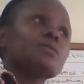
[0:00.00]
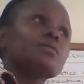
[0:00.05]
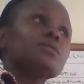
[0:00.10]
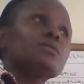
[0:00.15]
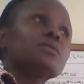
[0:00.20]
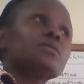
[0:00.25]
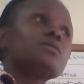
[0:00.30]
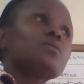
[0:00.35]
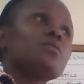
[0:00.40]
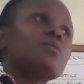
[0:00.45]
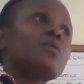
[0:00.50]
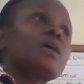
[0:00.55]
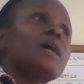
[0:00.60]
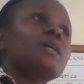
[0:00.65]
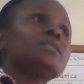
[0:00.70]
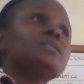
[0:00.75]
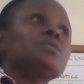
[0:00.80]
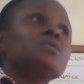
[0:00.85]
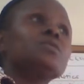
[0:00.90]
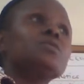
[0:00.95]
So
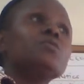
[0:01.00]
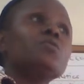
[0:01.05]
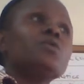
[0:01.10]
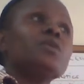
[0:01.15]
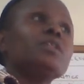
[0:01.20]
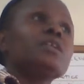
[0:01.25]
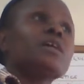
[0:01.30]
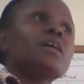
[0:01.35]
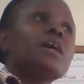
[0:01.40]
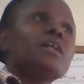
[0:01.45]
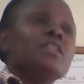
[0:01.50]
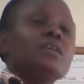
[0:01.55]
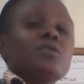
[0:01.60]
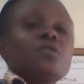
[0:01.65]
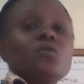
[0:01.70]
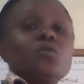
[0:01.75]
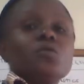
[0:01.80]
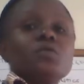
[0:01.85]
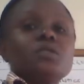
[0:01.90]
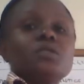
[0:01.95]
as you incur the
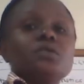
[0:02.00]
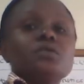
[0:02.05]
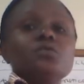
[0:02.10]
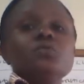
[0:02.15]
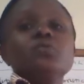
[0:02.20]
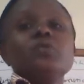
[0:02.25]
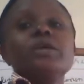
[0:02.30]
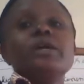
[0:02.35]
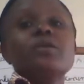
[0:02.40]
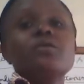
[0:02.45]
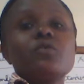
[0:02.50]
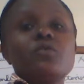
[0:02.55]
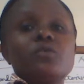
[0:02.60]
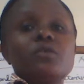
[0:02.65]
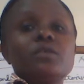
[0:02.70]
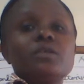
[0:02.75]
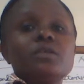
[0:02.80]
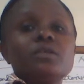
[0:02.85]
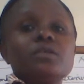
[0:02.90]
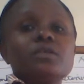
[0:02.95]
cost, you record.
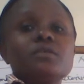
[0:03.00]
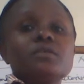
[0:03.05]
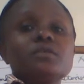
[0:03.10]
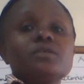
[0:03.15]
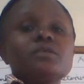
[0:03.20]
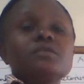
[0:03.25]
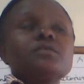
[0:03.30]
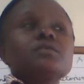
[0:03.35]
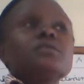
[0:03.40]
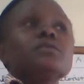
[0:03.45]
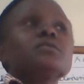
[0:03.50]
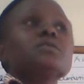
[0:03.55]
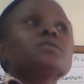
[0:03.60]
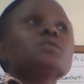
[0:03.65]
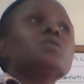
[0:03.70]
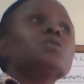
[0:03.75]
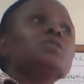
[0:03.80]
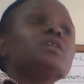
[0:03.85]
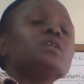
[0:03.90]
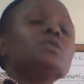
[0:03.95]

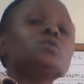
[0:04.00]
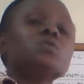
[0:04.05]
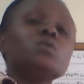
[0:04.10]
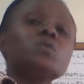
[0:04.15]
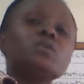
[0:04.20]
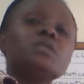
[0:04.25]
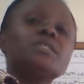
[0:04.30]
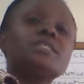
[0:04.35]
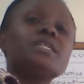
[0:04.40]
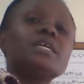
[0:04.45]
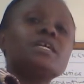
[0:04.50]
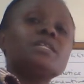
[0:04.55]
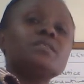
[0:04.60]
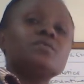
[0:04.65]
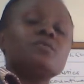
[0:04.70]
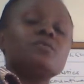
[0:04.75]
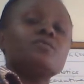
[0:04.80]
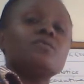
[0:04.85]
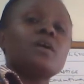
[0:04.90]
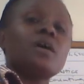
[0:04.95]
So the two
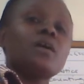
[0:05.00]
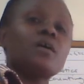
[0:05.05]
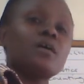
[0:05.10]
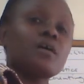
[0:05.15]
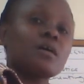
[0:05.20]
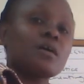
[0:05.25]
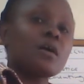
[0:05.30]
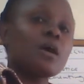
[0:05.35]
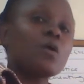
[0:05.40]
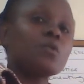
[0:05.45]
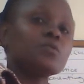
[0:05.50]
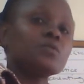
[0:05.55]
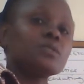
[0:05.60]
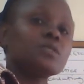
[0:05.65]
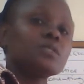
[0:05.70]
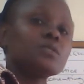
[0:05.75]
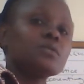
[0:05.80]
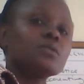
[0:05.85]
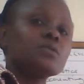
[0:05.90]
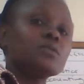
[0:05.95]
sets of
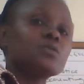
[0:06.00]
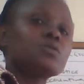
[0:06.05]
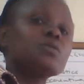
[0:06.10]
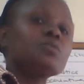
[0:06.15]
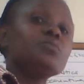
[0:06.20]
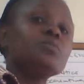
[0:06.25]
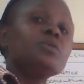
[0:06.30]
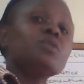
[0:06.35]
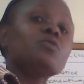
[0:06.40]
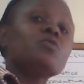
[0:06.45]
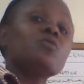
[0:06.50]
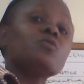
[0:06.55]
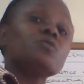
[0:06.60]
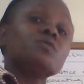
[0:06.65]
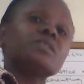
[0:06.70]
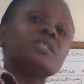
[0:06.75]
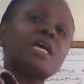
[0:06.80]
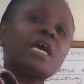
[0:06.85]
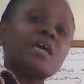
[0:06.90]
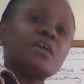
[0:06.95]
accounts should be
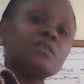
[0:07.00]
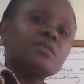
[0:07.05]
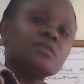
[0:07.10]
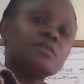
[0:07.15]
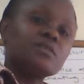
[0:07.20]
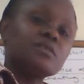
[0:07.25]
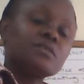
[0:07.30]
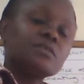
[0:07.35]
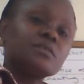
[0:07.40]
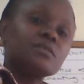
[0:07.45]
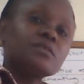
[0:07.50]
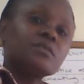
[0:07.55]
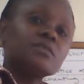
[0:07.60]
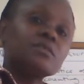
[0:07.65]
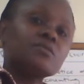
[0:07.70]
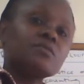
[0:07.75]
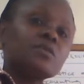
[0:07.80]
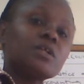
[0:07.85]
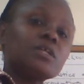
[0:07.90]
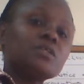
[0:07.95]
reconciled
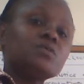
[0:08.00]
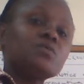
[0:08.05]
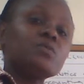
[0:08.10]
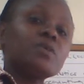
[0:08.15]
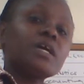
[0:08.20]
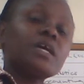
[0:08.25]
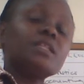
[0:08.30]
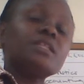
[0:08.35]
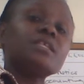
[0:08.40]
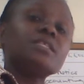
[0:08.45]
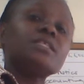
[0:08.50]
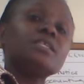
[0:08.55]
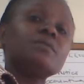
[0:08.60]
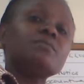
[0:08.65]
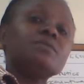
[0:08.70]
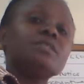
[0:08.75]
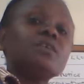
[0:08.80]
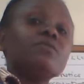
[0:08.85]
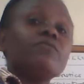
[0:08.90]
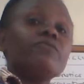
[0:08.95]
so that you get the
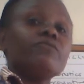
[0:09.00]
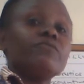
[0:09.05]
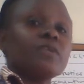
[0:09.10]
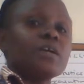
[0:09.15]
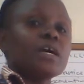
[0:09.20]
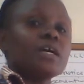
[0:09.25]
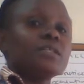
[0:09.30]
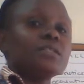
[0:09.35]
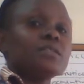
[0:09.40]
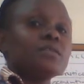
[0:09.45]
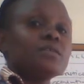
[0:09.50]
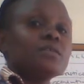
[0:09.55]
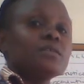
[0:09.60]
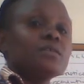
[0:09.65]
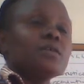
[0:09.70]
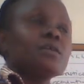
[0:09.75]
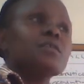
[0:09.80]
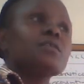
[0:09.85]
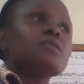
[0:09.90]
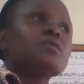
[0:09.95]
same figures.
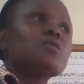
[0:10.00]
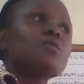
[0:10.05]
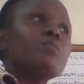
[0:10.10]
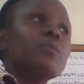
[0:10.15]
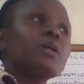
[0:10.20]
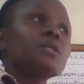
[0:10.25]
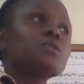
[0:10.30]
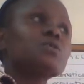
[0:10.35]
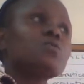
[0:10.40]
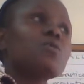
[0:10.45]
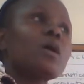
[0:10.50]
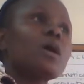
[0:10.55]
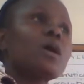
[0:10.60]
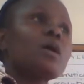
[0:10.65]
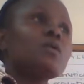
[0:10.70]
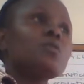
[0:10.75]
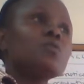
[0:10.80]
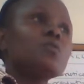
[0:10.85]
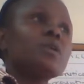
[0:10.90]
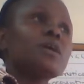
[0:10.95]
So make
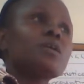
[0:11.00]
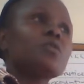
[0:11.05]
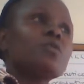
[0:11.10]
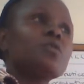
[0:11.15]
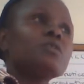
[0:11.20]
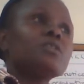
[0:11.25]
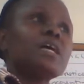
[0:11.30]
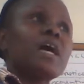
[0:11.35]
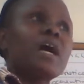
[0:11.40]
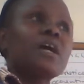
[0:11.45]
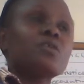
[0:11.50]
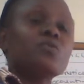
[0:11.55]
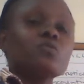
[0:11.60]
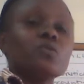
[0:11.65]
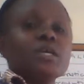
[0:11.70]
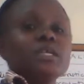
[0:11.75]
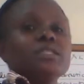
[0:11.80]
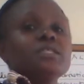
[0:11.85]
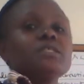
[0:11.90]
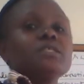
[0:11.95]
sure you record
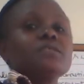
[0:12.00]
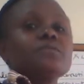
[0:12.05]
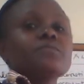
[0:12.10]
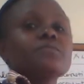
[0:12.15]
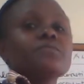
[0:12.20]
accurately.